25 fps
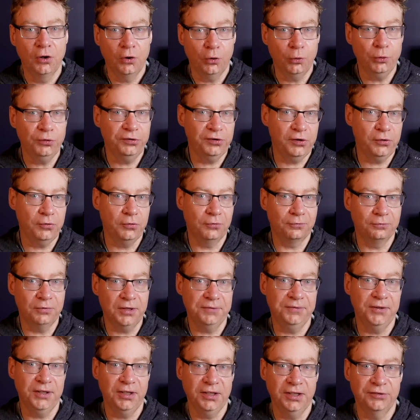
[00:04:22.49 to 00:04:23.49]
Also,
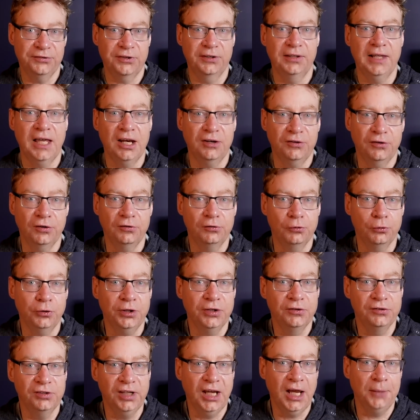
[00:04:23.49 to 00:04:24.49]
Rivian is the latest to
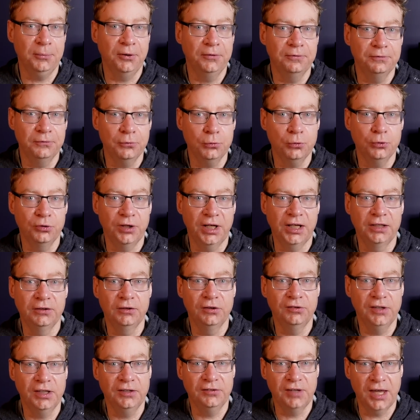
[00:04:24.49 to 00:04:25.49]
join G M and Ford in
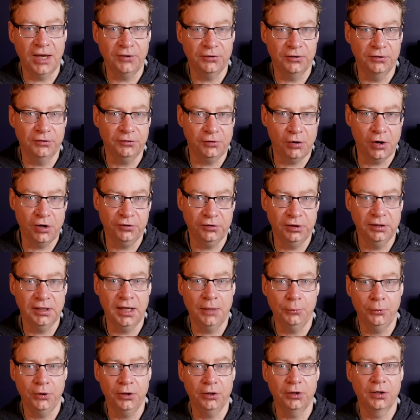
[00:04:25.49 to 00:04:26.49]
using Tesla's charging
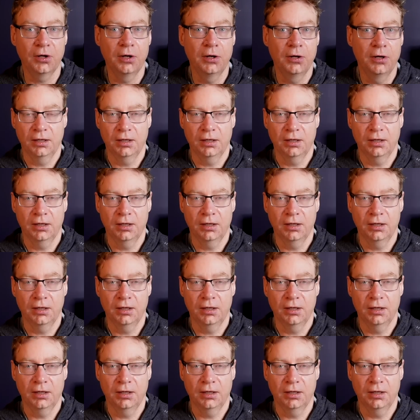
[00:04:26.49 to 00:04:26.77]
network.